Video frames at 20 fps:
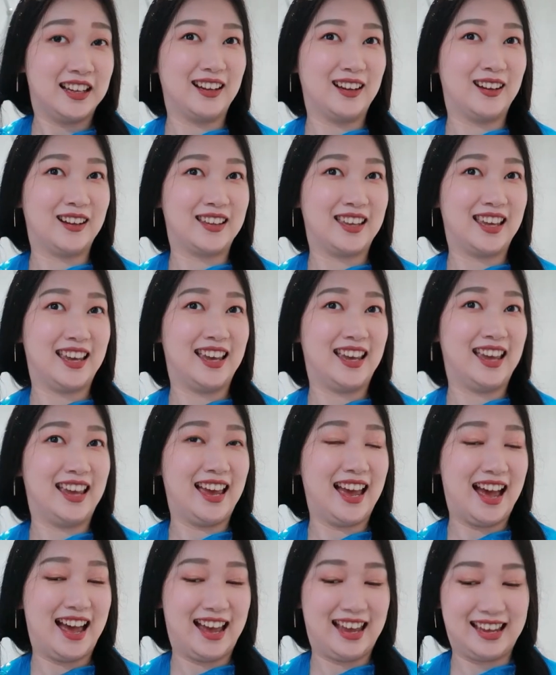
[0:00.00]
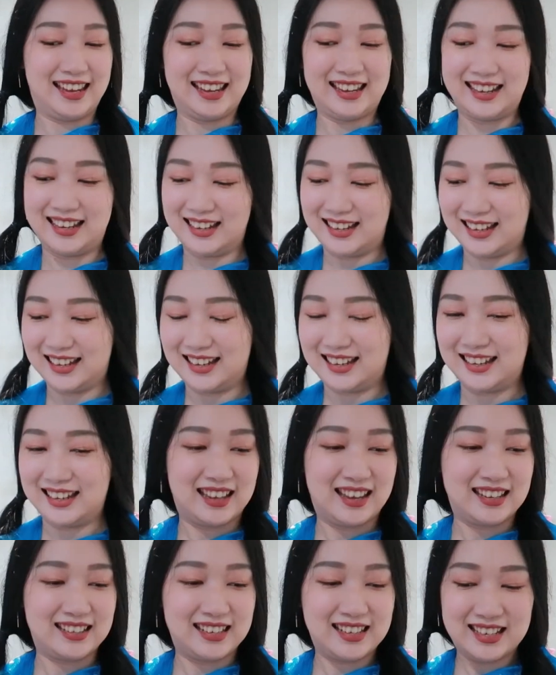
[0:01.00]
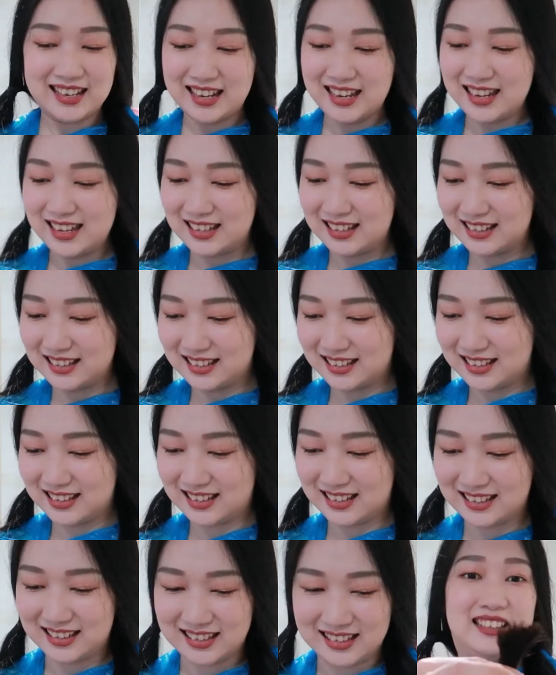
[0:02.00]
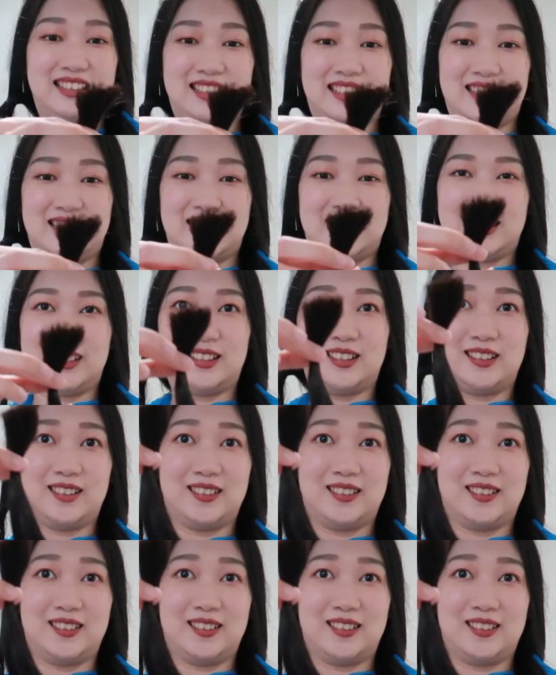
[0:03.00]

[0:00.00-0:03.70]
Okay, I did it. So